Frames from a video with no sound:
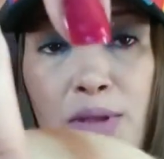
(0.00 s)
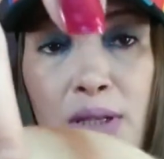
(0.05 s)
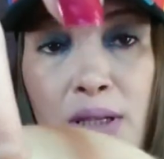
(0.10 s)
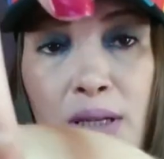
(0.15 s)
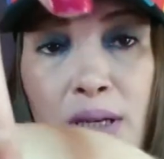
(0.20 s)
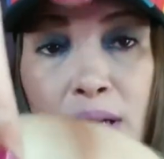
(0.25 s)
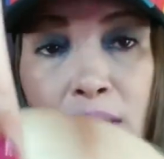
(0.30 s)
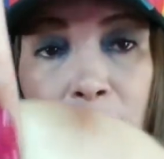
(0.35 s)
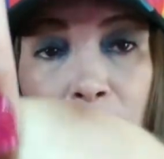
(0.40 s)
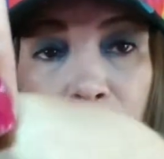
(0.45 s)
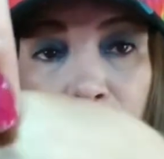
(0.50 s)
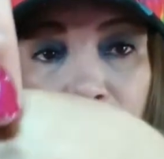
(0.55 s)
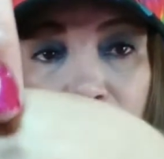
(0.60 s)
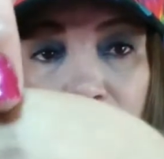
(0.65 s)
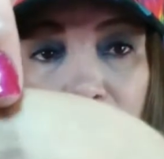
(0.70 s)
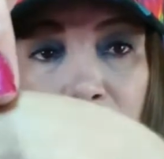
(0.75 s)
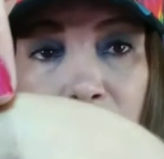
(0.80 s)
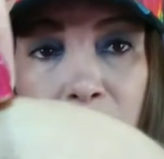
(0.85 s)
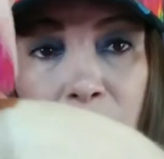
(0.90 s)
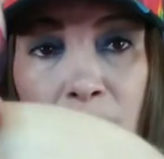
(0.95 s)
Put it all
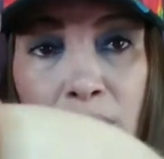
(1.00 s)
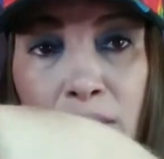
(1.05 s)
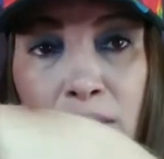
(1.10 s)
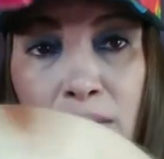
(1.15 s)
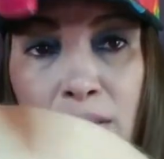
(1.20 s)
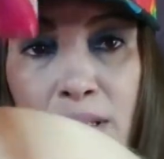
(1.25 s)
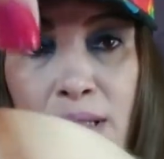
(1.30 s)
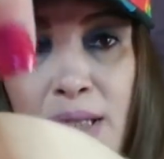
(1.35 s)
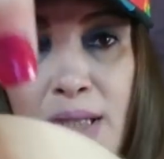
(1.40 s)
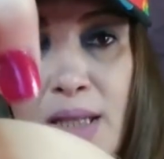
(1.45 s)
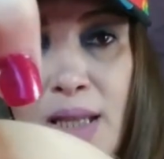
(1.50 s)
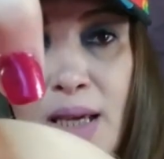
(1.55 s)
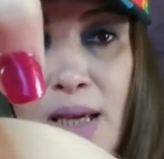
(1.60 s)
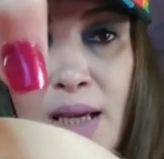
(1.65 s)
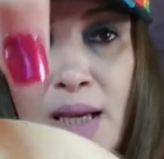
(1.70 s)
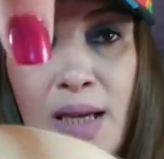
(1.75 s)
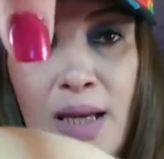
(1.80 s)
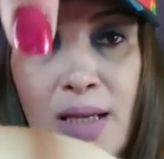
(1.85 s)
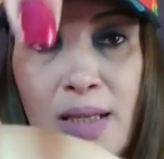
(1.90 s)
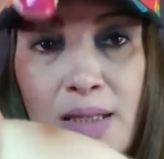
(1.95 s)
over. Ooh, look at
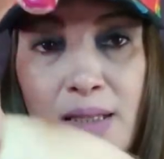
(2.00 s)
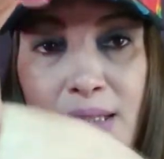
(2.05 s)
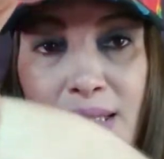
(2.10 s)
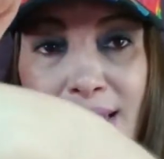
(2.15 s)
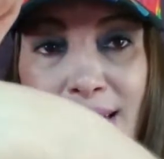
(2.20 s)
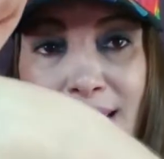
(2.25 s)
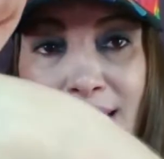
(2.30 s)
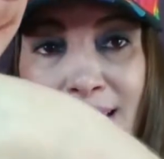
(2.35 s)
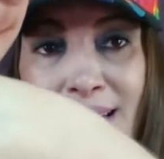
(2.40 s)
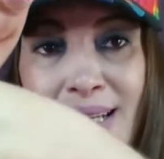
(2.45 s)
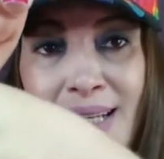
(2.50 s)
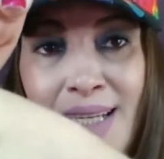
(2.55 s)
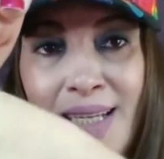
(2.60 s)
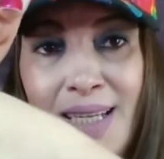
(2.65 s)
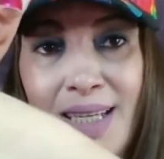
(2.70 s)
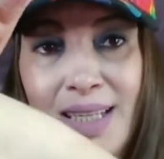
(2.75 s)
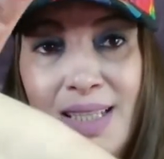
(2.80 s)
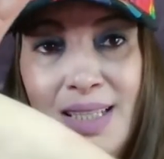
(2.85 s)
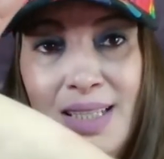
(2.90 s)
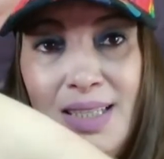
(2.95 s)
that. It's
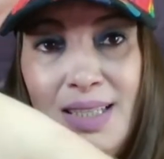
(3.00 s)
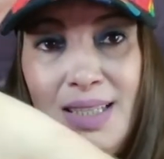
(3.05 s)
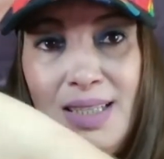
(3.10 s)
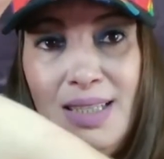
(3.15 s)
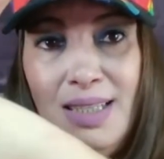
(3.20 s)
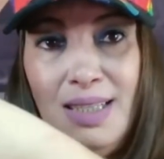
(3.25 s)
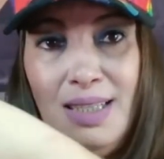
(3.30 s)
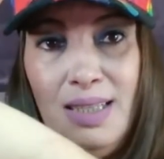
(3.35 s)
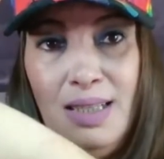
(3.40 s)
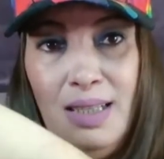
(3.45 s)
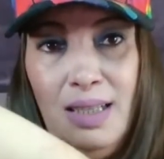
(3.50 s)
nice.